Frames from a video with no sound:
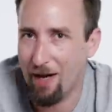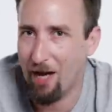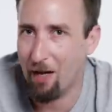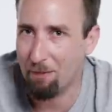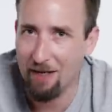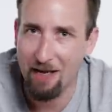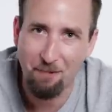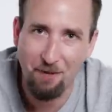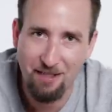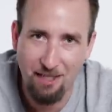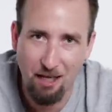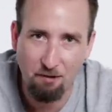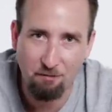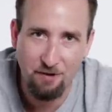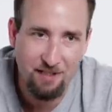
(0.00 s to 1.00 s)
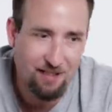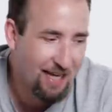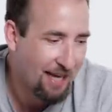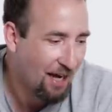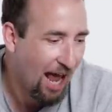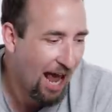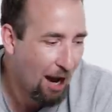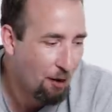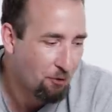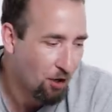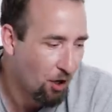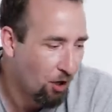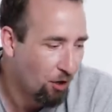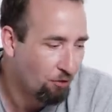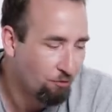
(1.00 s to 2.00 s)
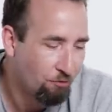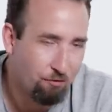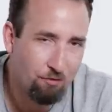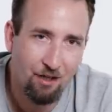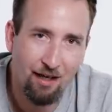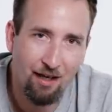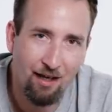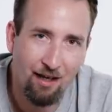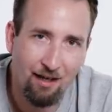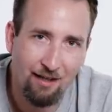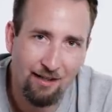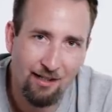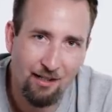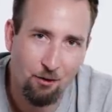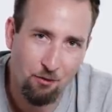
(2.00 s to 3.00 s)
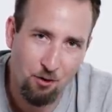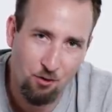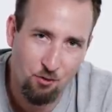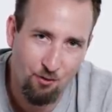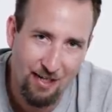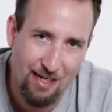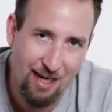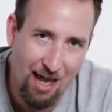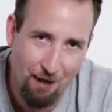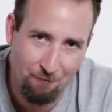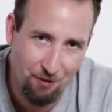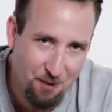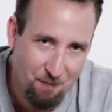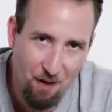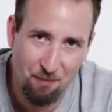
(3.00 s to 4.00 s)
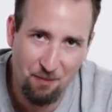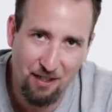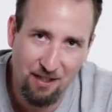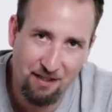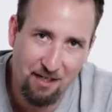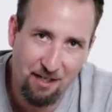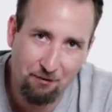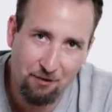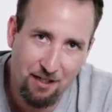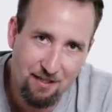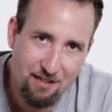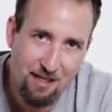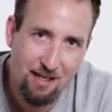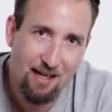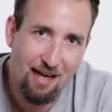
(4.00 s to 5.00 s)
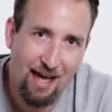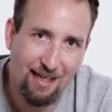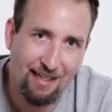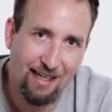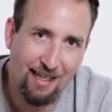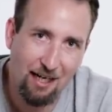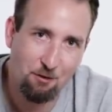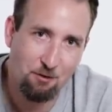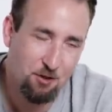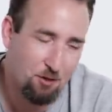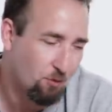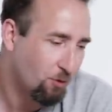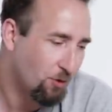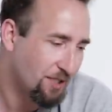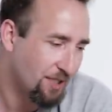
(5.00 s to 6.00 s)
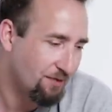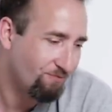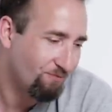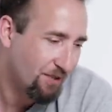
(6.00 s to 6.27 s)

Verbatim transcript: the way I play myself, is get out of, you know, those really heavily populated areas and get out to more,